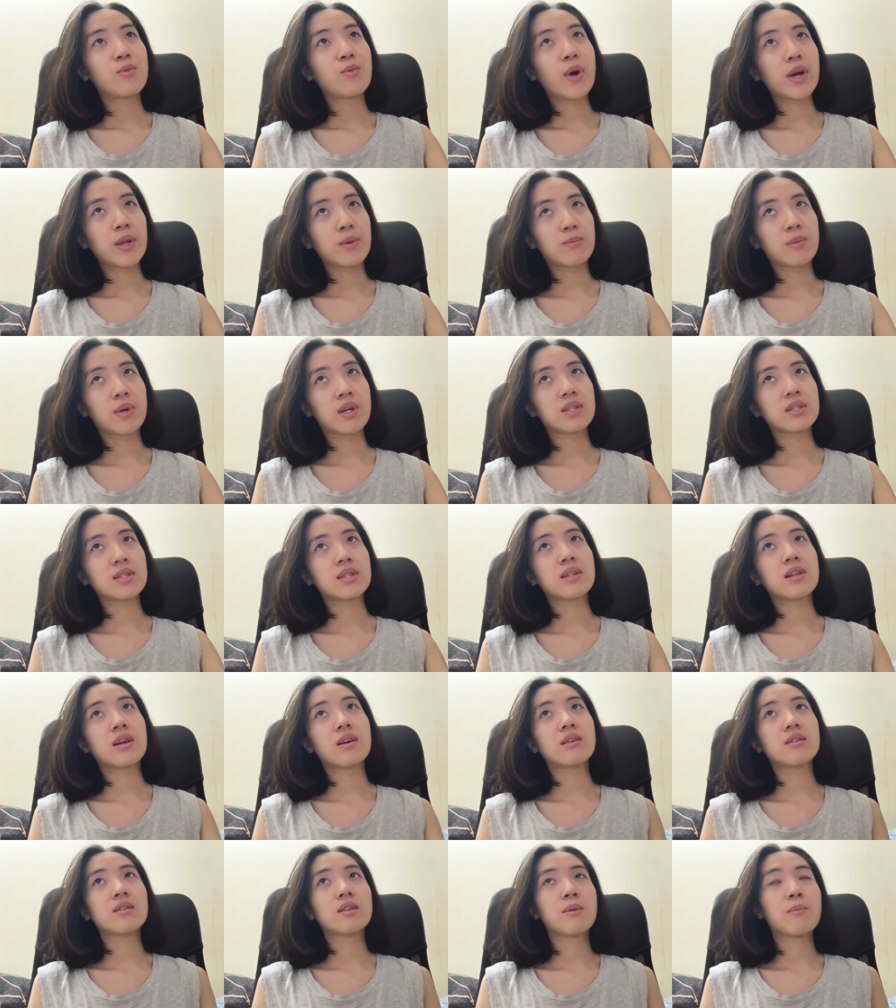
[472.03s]
white mask
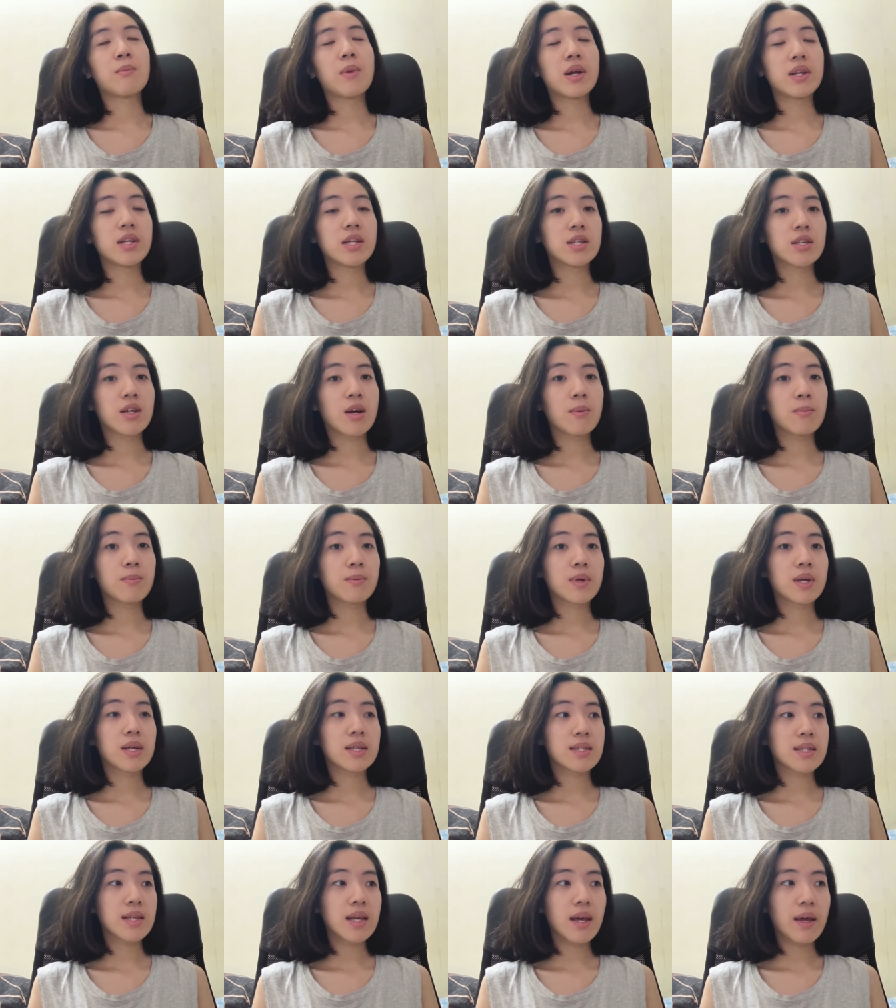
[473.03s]
ng The Body Shop.
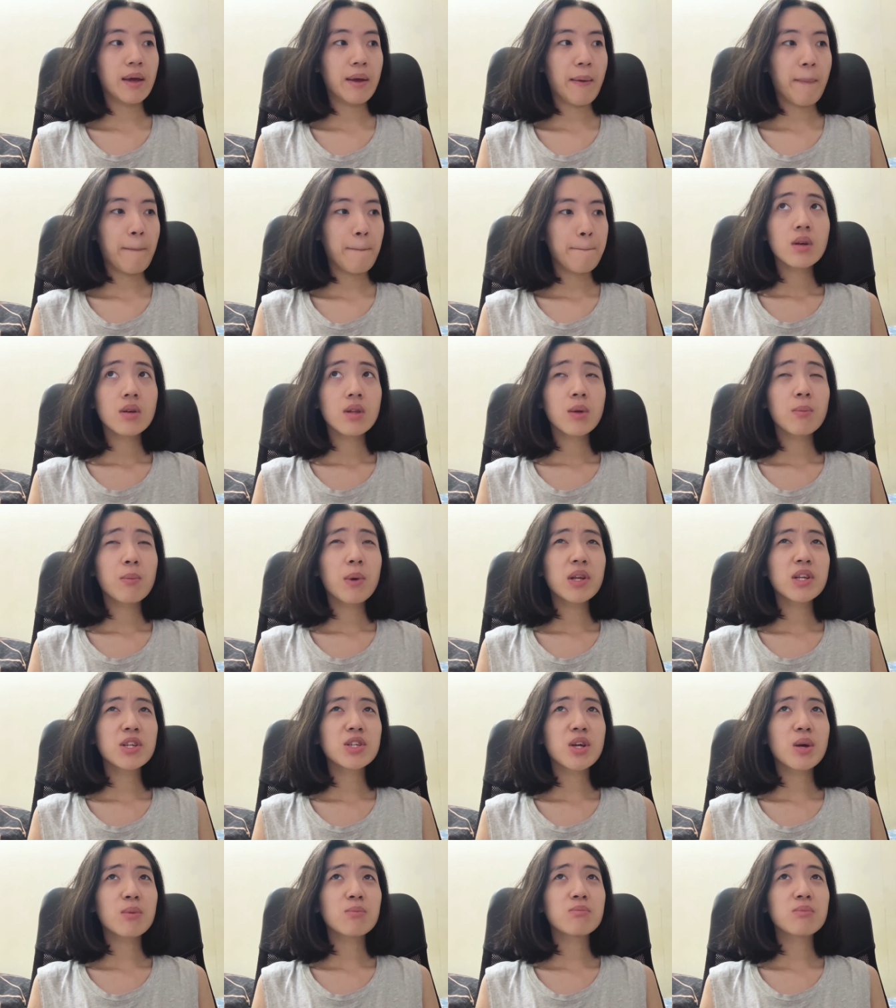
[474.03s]
Kasi, The
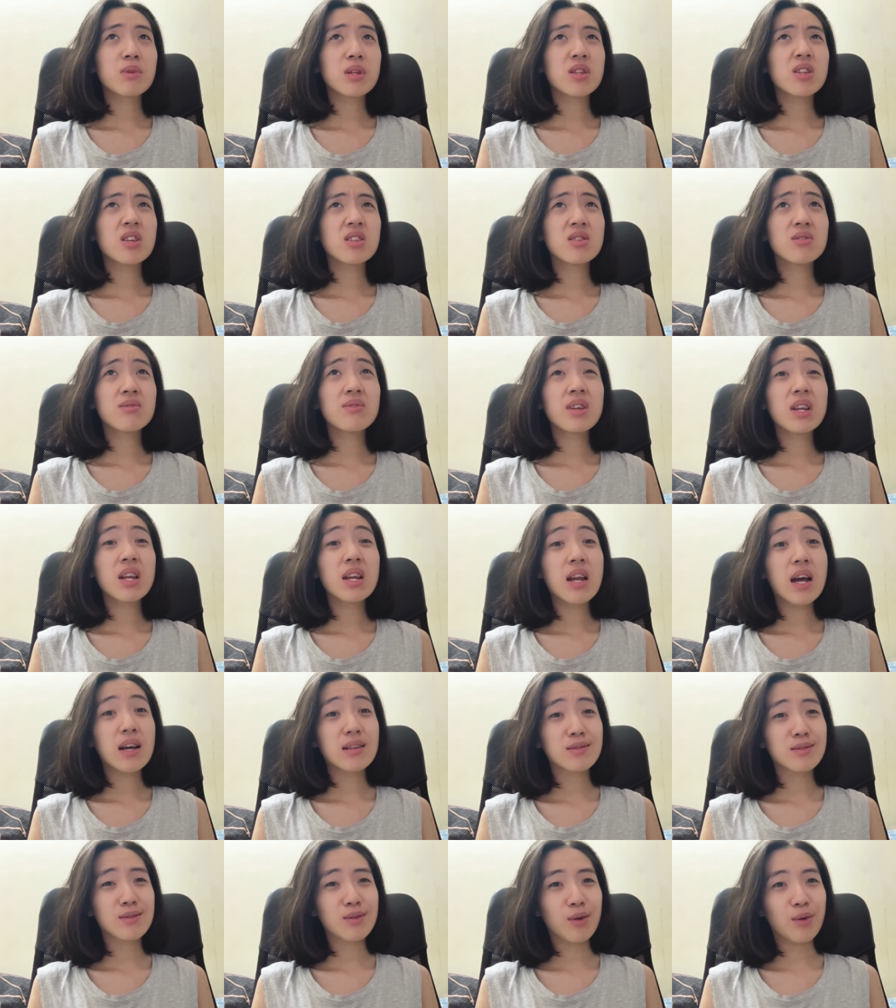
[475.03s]
Body Shop, it doesn't really
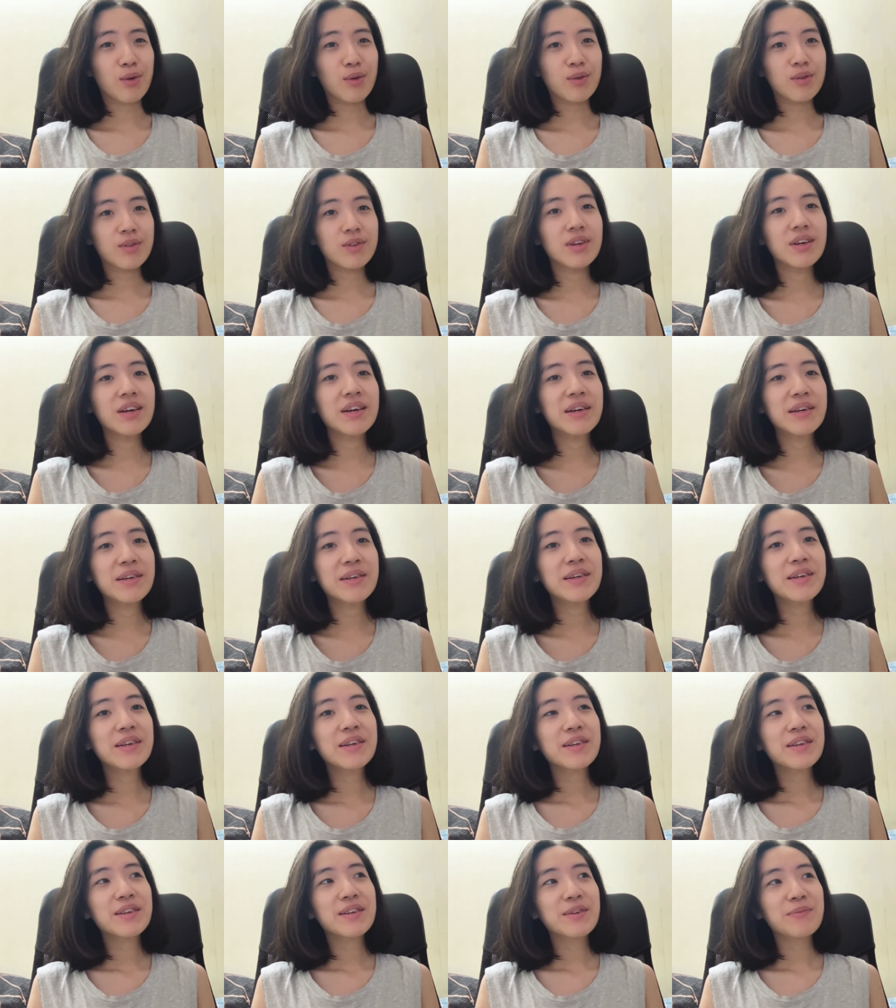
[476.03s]
last long.
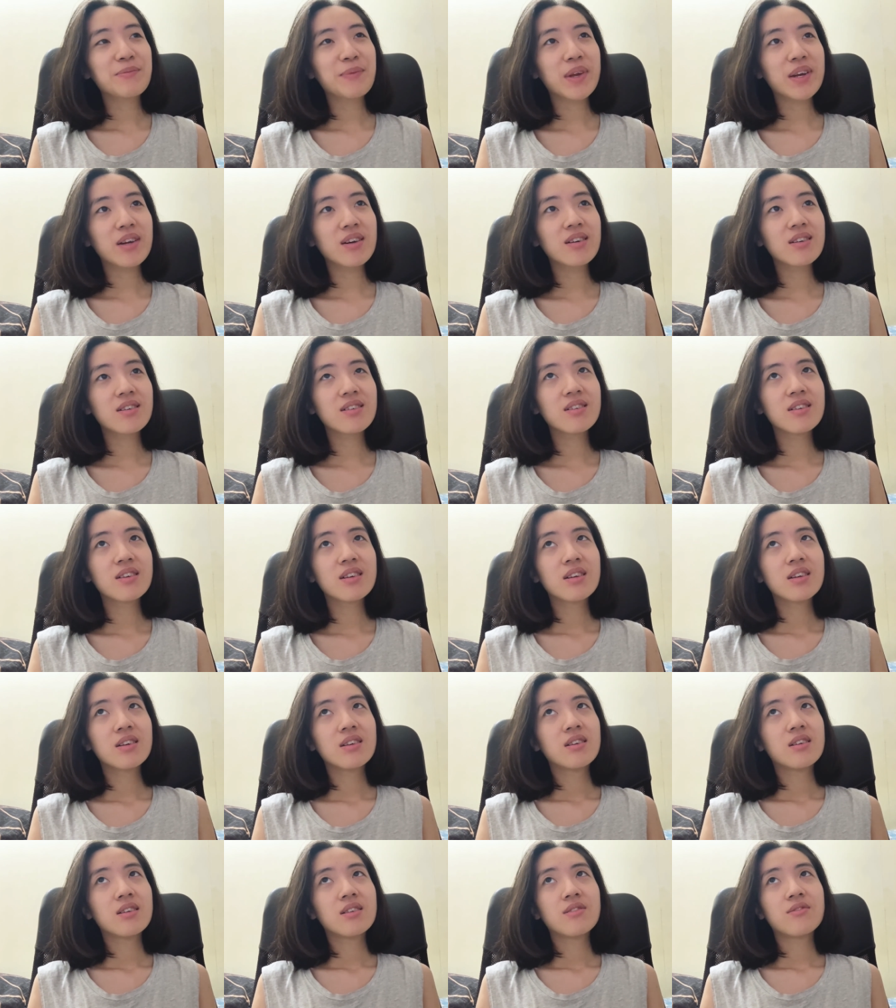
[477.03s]
Parang
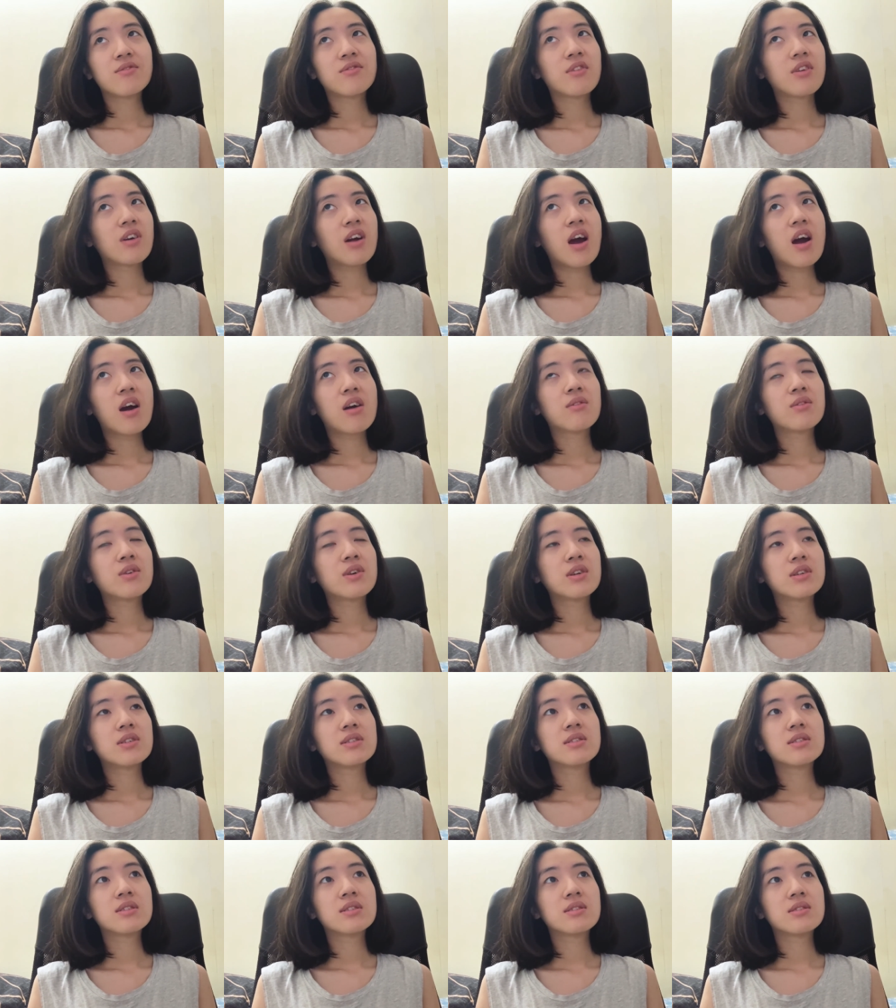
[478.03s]
4
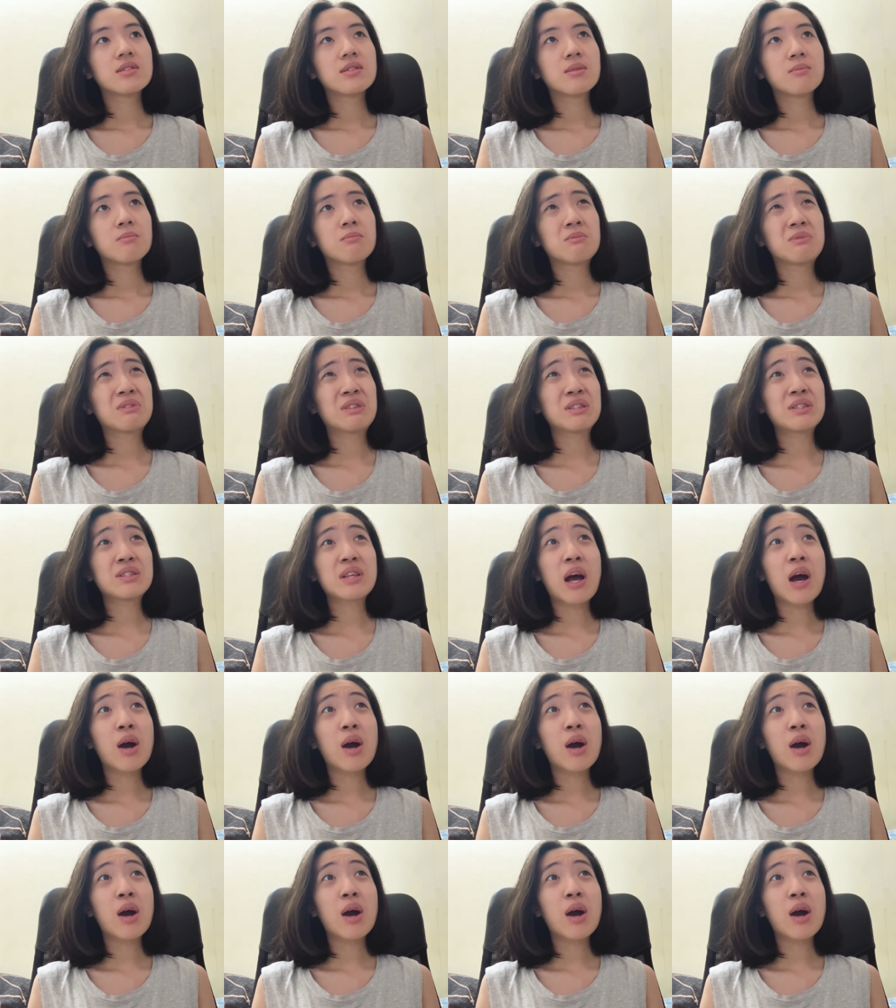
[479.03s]
hours, 6